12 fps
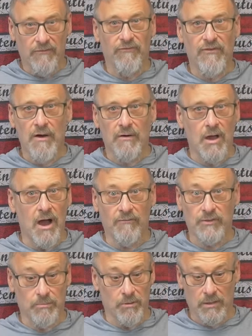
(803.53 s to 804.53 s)
Felt
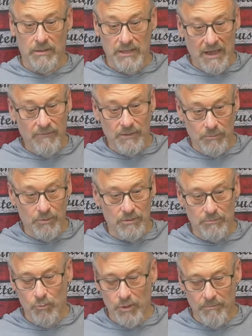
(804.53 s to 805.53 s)
comfortable. Definitely
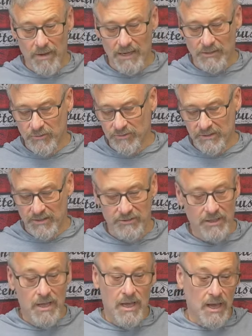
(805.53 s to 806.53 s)
would, wouldn't mind using this.